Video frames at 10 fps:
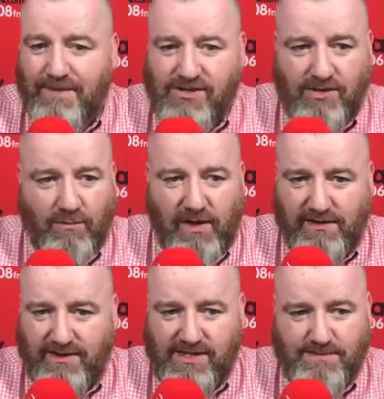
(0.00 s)
some
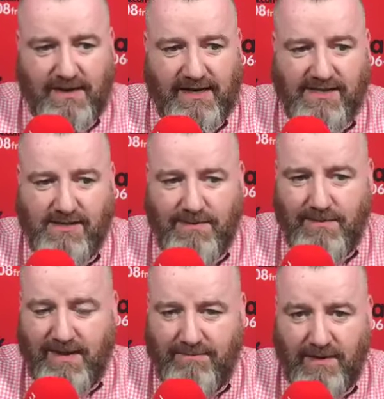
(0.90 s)
wilted spinach, and
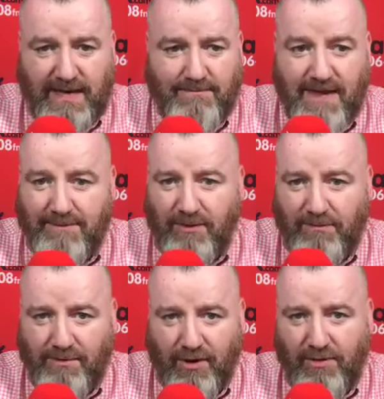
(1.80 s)
maybe a maple
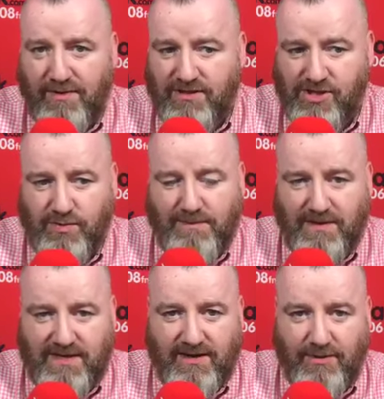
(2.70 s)
bourbon sweet
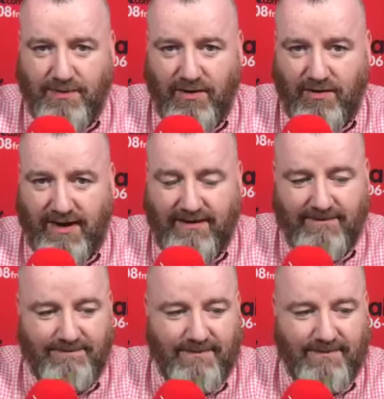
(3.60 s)
potato puree.